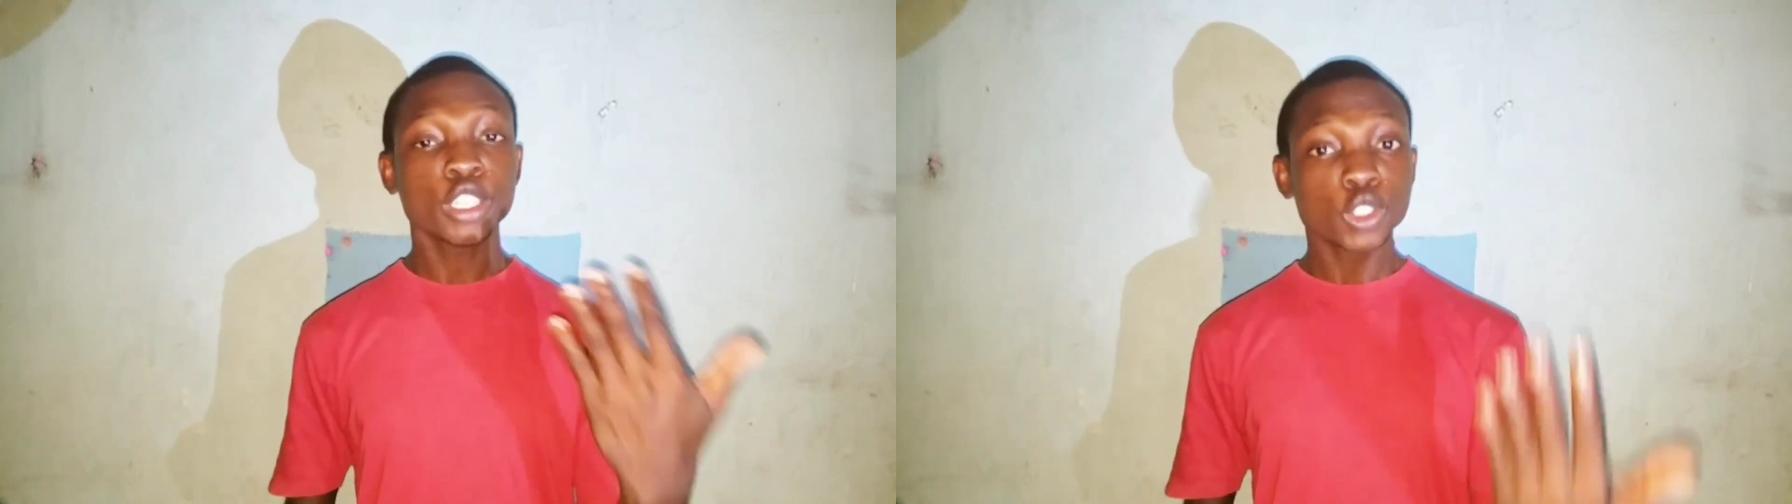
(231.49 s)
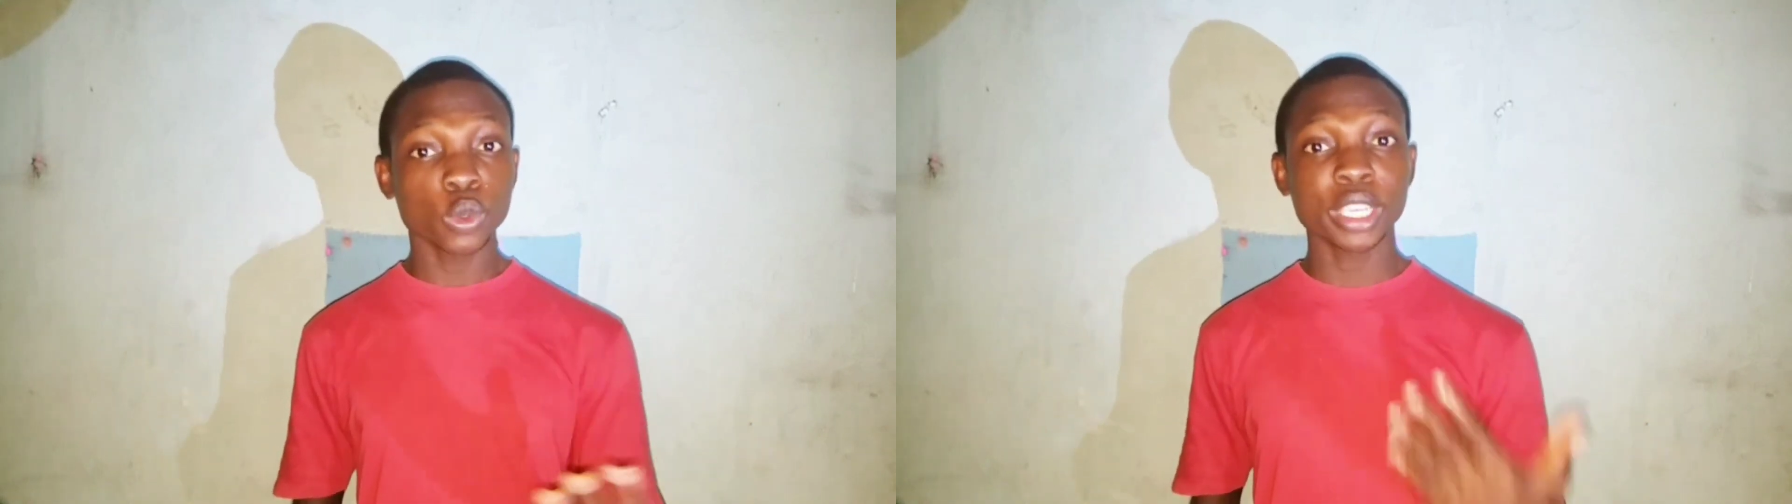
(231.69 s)

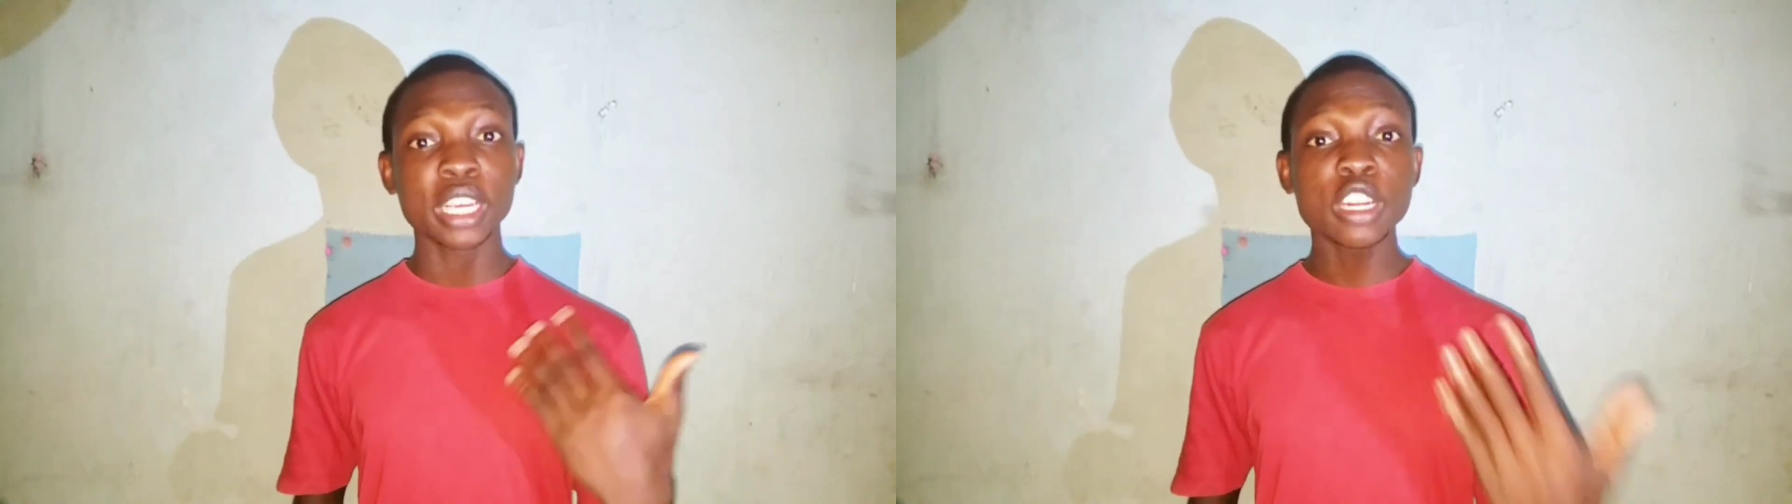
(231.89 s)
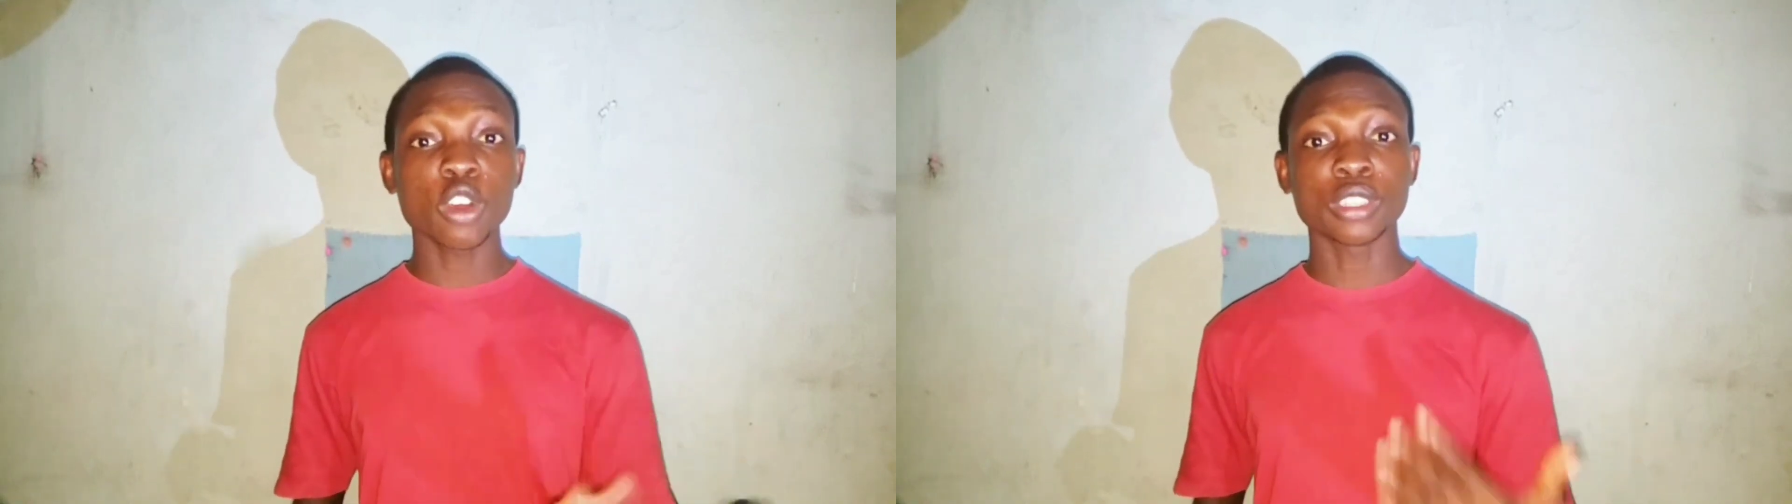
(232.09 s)
to
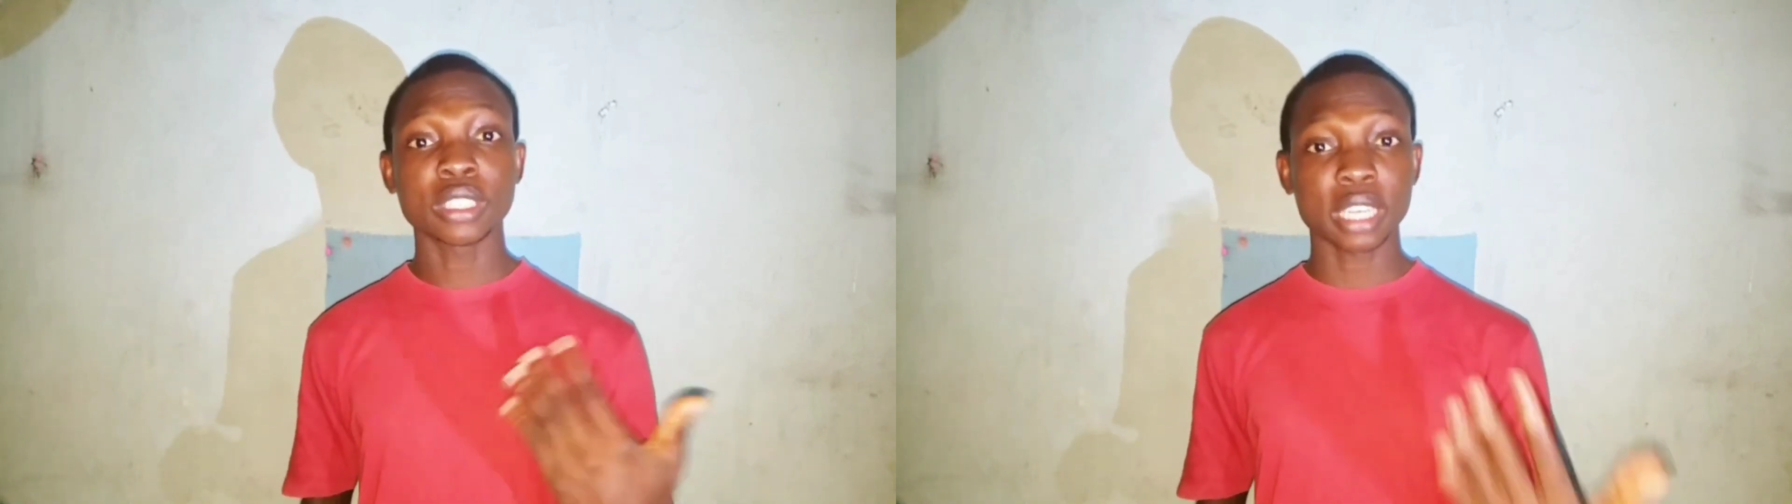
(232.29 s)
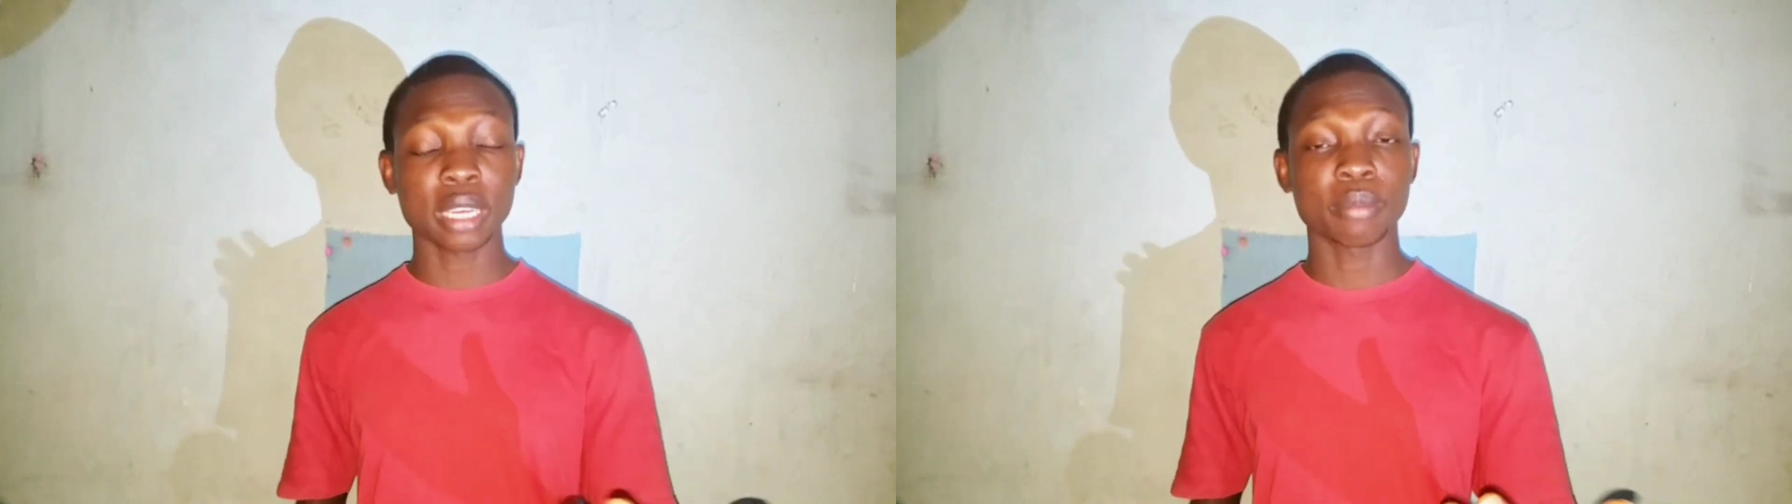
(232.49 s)
heal on
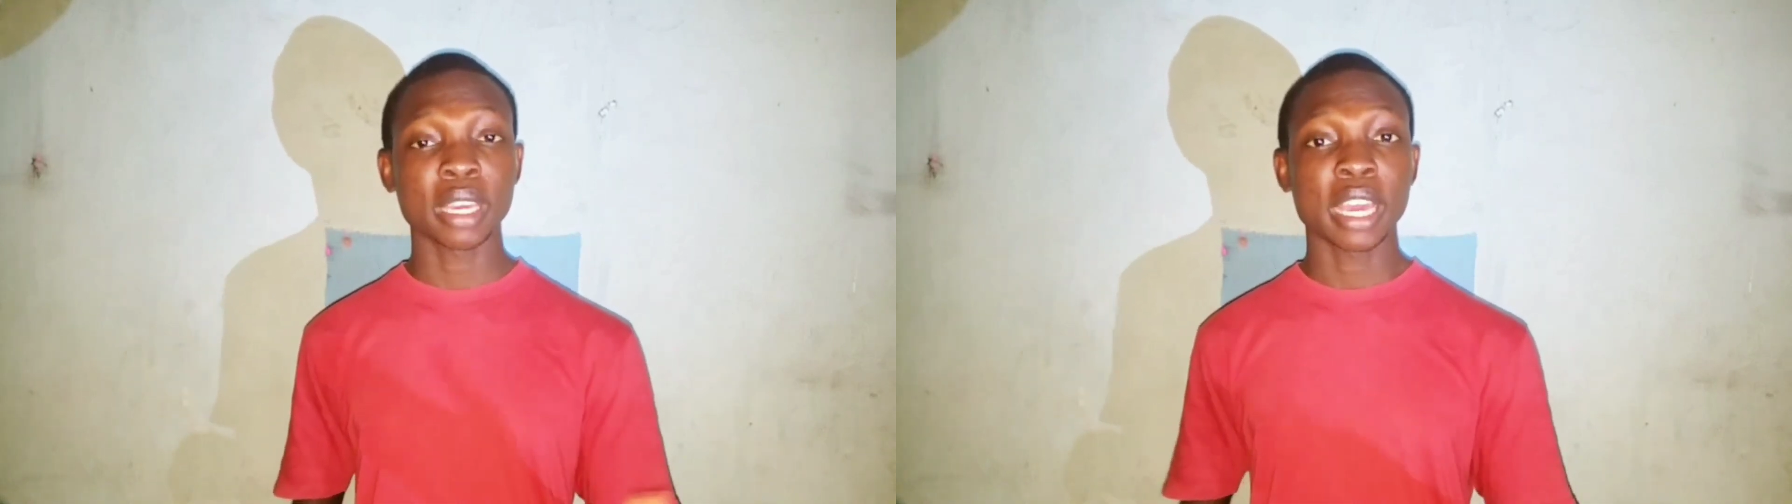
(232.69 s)
time